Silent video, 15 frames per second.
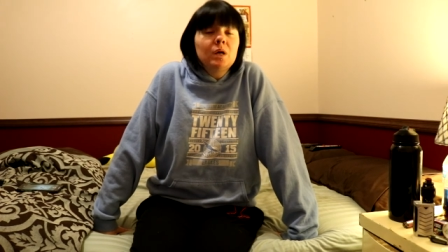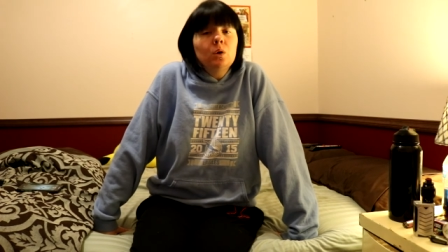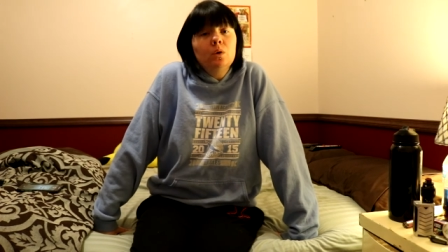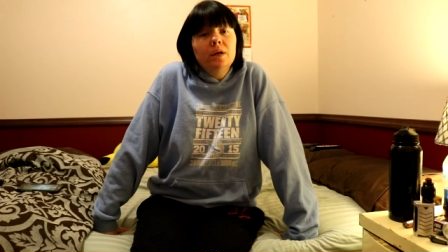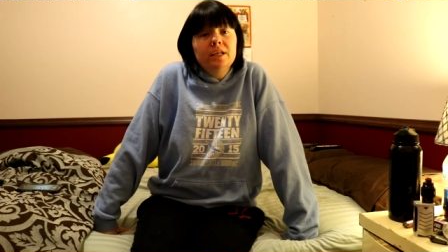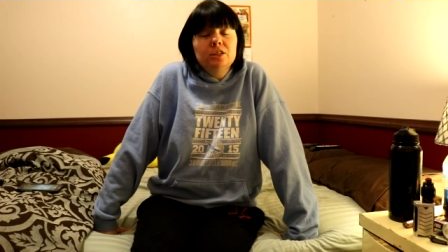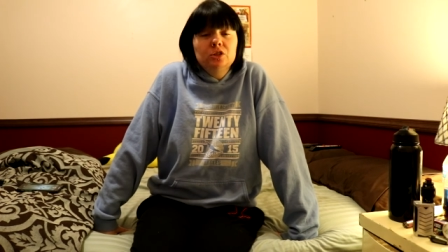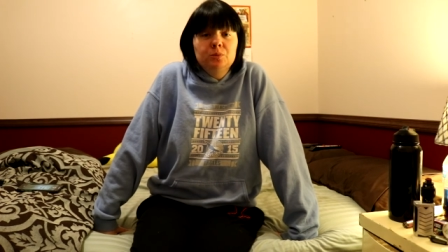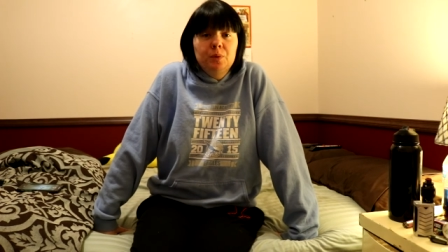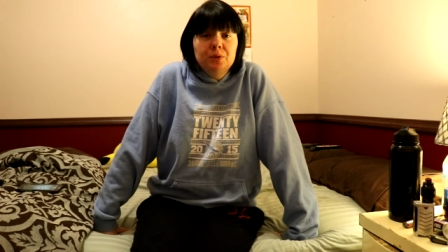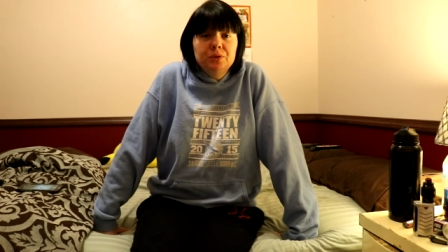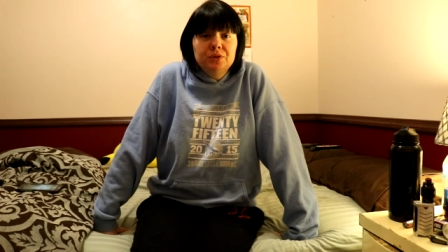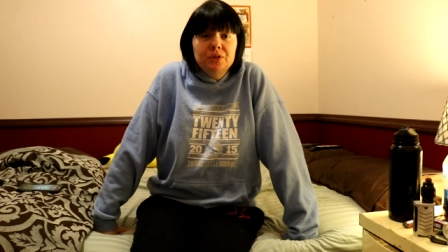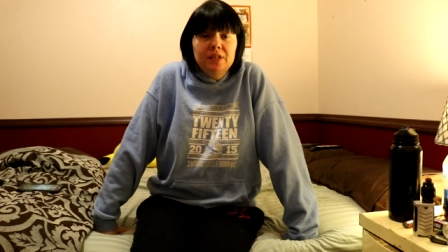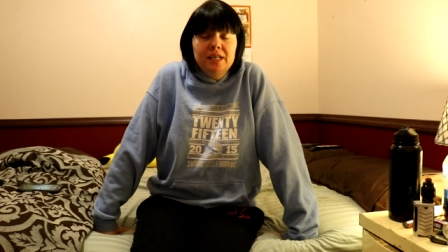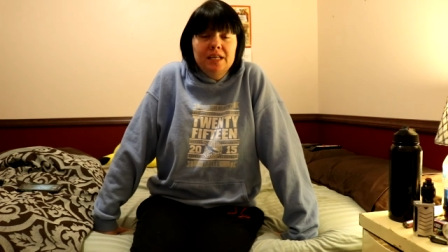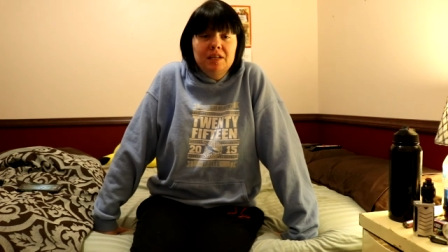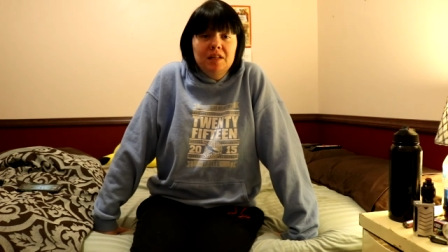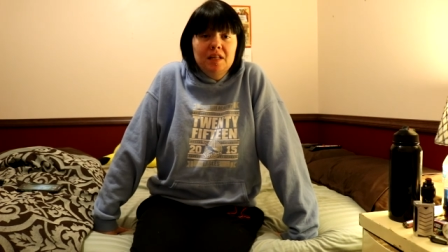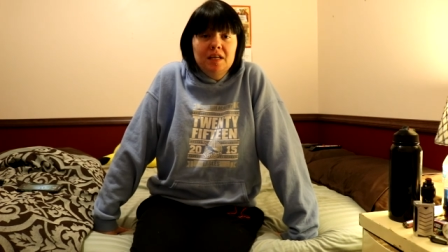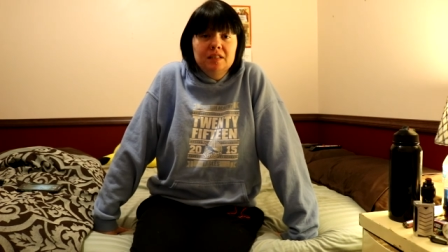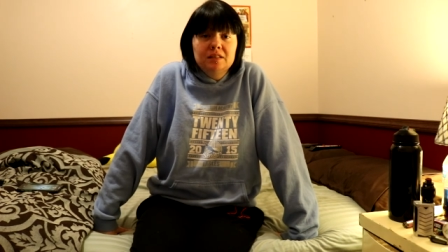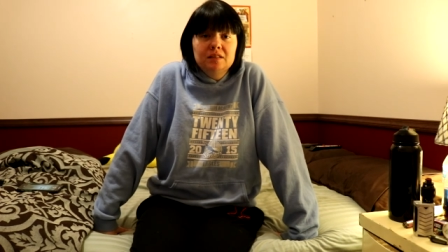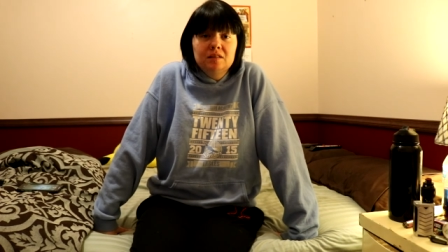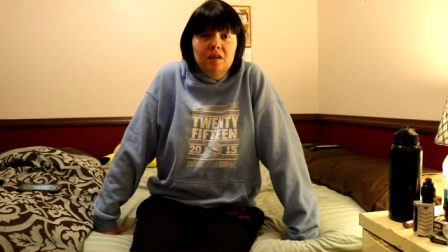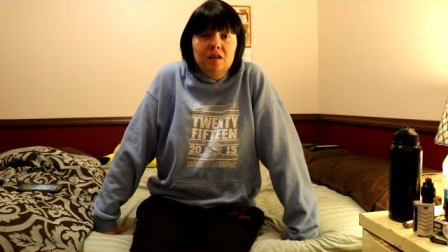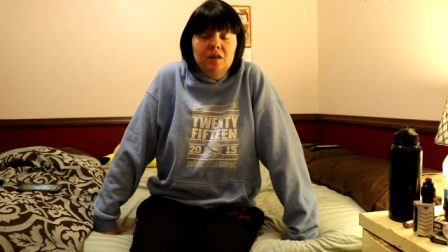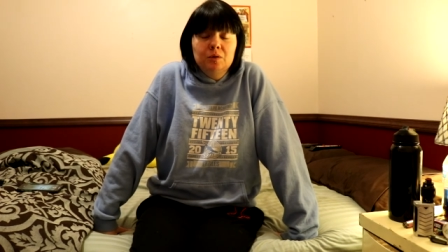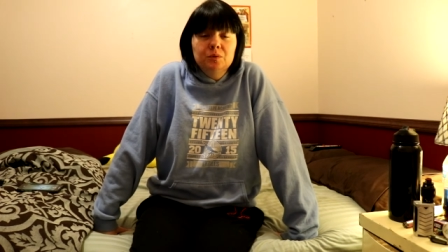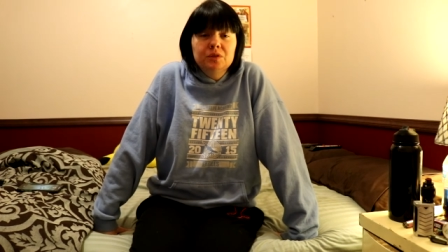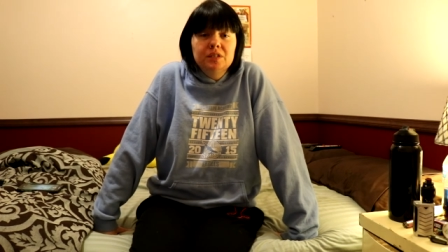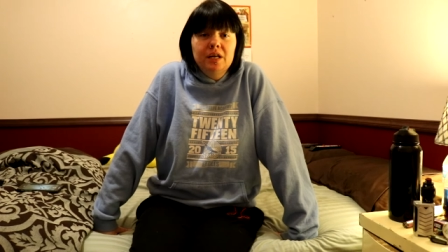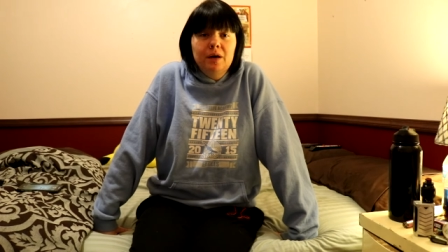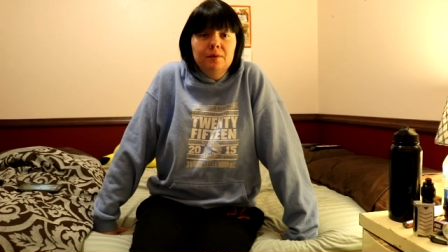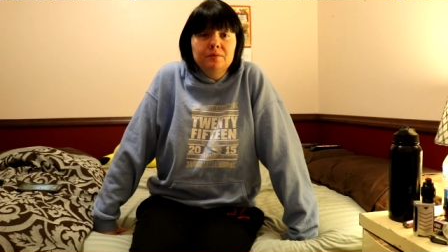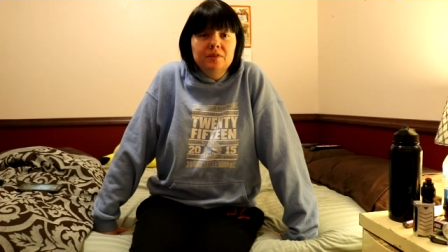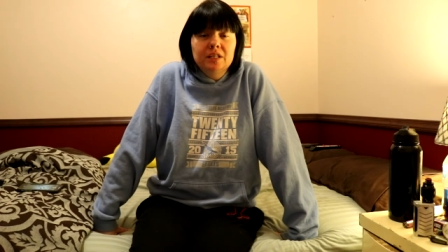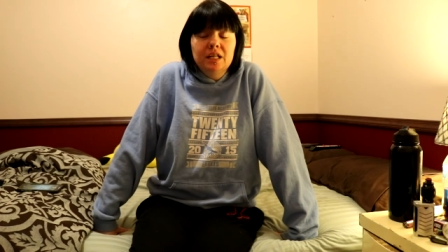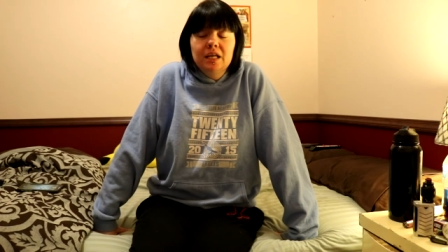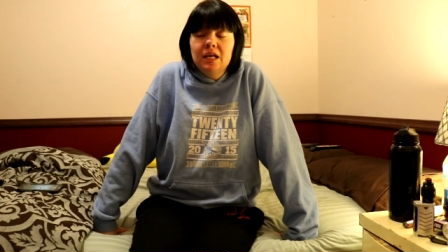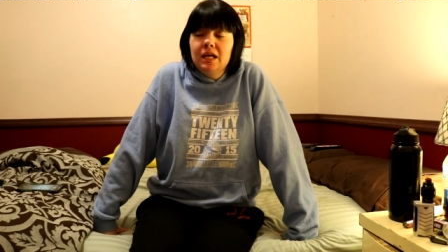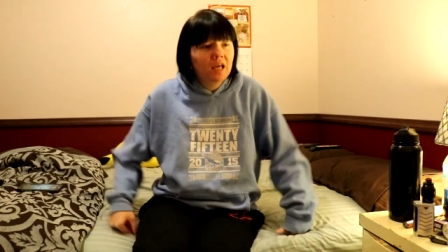or I could just post on the end of this. I don't know, we'll see how I'm feeling.